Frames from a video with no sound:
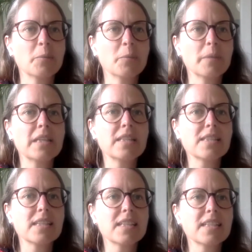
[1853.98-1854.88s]
He
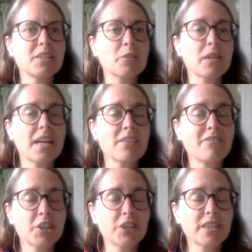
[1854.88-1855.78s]
said it, or I've
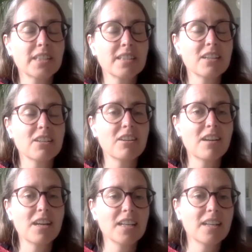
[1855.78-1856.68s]
heard it
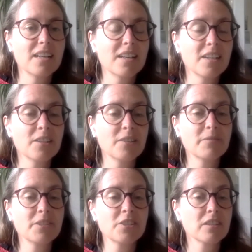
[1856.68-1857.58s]

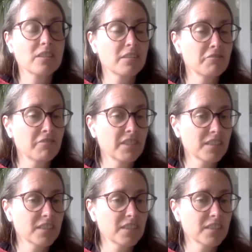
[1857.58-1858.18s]
on Jonathan Field's